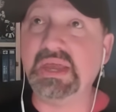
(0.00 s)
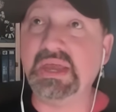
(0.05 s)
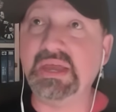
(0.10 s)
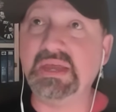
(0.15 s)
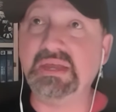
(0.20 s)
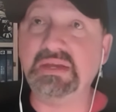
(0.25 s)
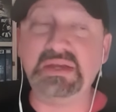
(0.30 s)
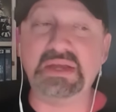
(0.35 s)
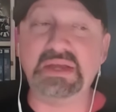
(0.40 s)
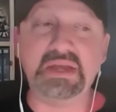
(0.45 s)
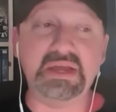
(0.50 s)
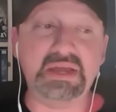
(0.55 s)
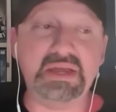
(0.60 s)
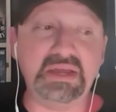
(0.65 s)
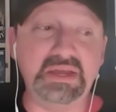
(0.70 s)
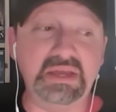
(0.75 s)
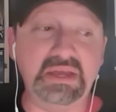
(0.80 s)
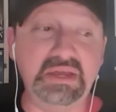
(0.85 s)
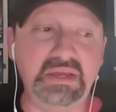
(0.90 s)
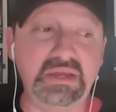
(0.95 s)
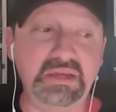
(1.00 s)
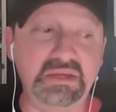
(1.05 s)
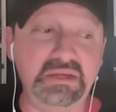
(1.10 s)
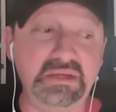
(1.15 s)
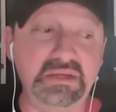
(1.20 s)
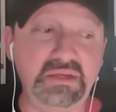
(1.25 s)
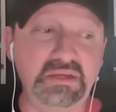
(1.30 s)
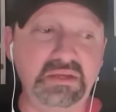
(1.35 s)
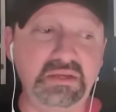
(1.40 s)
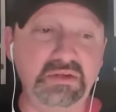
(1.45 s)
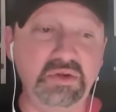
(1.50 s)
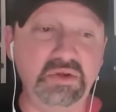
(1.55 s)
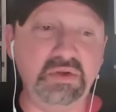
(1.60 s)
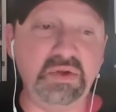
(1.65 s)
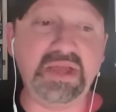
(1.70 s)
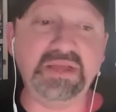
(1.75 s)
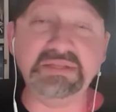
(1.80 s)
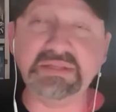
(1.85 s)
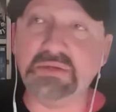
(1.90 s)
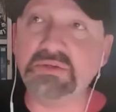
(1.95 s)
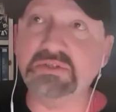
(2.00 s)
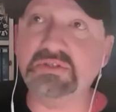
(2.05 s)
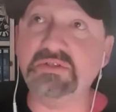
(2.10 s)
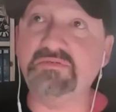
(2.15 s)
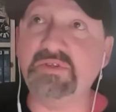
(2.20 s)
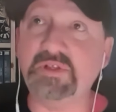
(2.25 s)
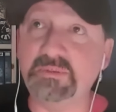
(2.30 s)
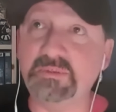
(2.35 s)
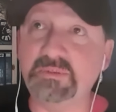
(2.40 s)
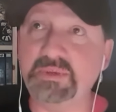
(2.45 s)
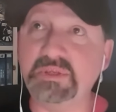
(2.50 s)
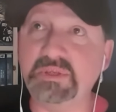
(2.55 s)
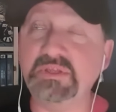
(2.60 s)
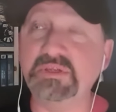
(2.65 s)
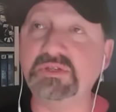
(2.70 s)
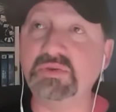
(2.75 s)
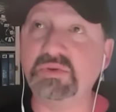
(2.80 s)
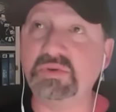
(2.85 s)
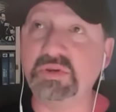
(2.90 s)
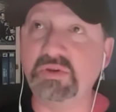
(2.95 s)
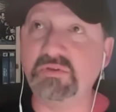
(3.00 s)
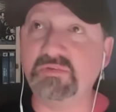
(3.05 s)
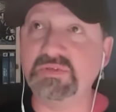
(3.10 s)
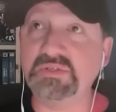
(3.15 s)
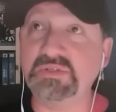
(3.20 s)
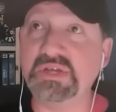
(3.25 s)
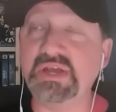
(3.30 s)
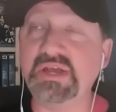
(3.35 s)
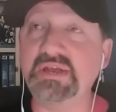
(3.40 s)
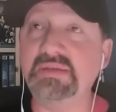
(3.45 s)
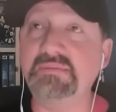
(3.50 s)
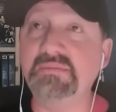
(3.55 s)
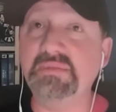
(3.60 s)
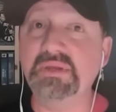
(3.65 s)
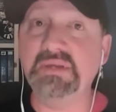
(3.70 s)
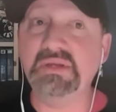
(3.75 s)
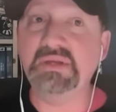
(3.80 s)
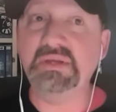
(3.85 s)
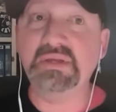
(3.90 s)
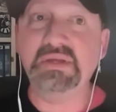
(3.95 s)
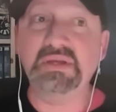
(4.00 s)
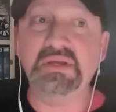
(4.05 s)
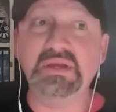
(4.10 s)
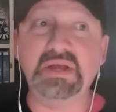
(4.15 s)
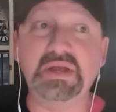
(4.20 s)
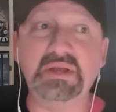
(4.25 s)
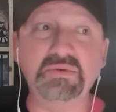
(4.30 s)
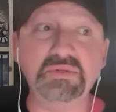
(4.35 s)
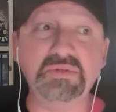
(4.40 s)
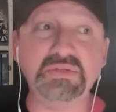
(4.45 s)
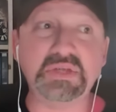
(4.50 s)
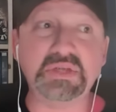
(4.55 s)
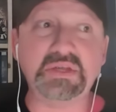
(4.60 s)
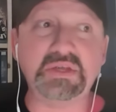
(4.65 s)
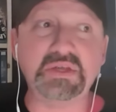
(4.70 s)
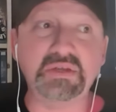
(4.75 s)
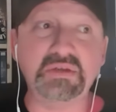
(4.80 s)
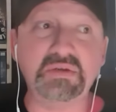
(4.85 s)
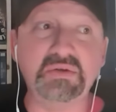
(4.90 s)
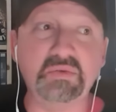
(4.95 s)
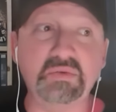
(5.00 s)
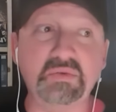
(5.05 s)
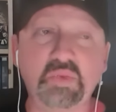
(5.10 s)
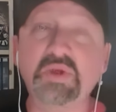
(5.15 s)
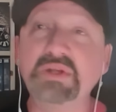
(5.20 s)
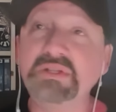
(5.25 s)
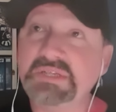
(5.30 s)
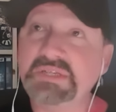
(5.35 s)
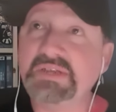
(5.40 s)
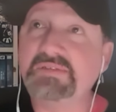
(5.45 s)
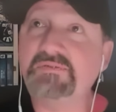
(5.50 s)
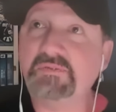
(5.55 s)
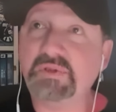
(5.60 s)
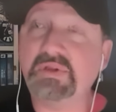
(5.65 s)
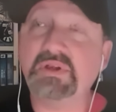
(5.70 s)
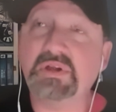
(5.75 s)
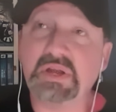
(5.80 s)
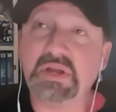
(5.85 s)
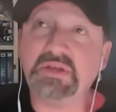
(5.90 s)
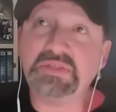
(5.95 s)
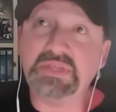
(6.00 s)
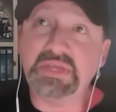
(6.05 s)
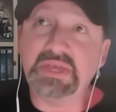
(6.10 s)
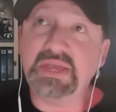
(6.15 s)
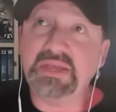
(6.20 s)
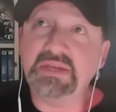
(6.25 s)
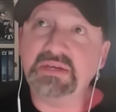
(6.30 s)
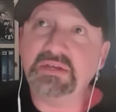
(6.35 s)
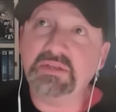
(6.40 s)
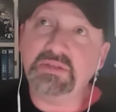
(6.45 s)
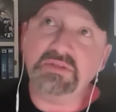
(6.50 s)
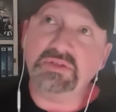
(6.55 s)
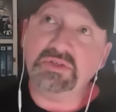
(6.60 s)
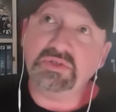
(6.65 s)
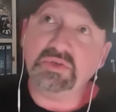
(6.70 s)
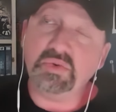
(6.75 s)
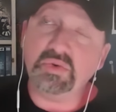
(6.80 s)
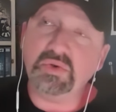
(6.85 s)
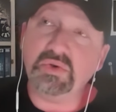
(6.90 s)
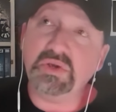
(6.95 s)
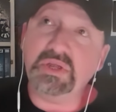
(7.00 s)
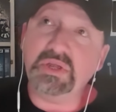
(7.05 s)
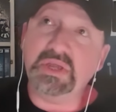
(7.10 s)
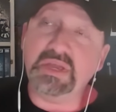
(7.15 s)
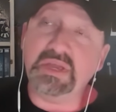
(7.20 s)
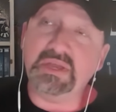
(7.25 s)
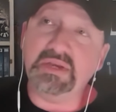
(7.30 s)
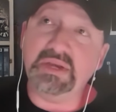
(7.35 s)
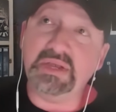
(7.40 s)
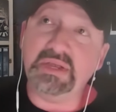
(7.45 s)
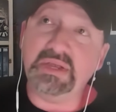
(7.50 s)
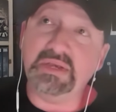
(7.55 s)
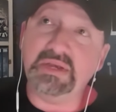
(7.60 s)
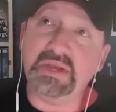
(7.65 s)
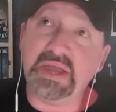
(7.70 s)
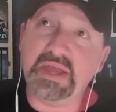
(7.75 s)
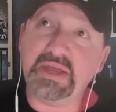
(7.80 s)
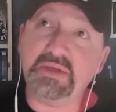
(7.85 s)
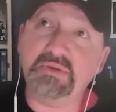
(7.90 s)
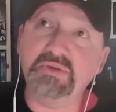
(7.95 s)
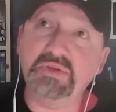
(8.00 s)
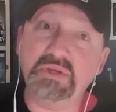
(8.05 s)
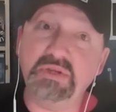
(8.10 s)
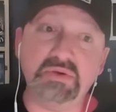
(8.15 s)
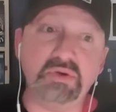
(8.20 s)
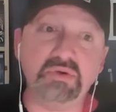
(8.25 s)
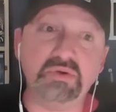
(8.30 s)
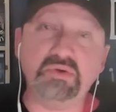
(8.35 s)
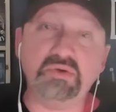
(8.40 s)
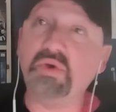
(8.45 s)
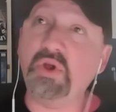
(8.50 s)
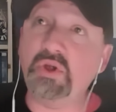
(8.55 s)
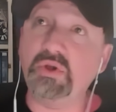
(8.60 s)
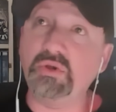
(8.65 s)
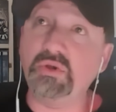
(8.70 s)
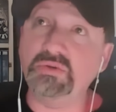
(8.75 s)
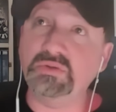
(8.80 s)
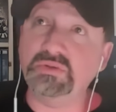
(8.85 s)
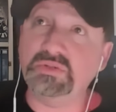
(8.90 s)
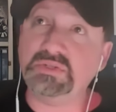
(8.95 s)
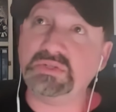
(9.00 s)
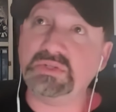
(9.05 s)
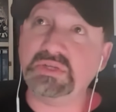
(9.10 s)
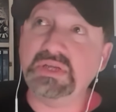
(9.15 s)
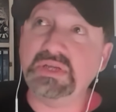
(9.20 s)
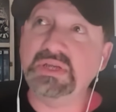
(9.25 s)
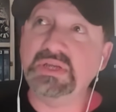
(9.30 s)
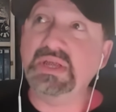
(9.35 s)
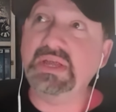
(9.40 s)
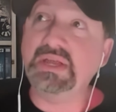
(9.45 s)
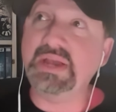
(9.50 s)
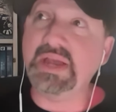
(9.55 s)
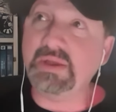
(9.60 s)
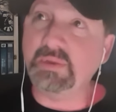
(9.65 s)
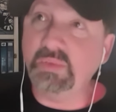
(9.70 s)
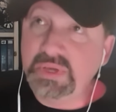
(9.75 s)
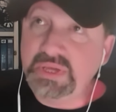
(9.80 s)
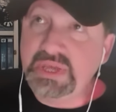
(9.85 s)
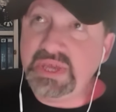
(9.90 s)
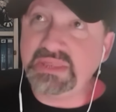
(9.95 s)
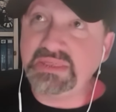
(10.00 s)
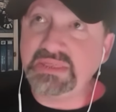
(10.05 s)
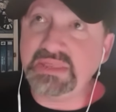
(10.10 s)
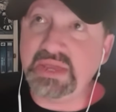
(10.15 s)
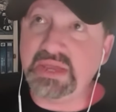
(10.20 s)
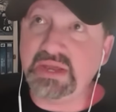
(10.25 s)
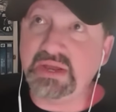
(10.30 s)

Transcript: And I, as I was developing the story over time, I was like, once I figured out the end of the story and how Gyro grows and how we get